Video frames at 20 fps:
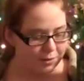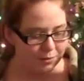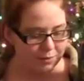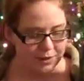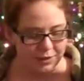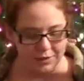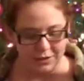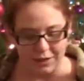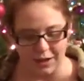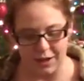
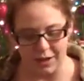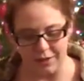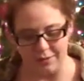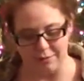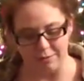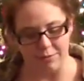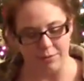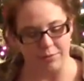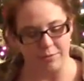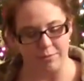which I
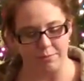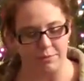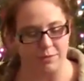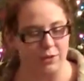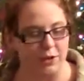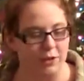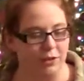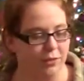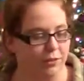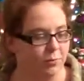
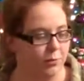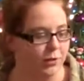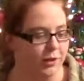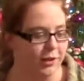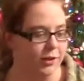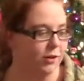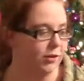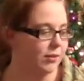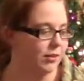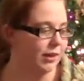just
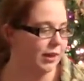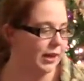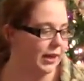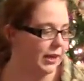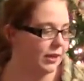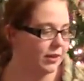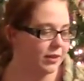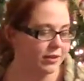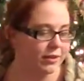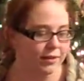really don't
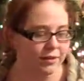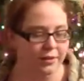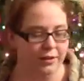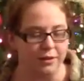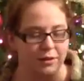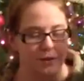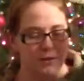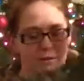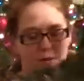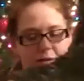like,
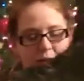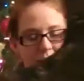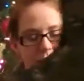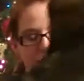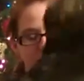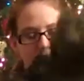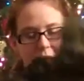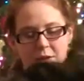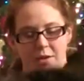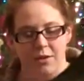so
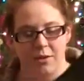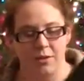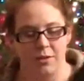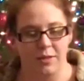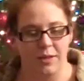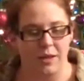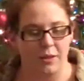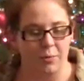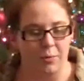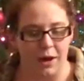
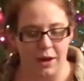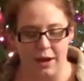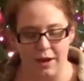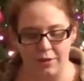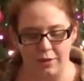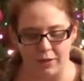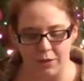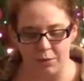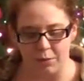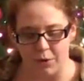that's why I
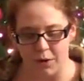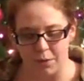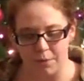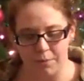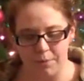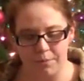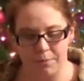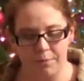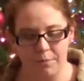got this one.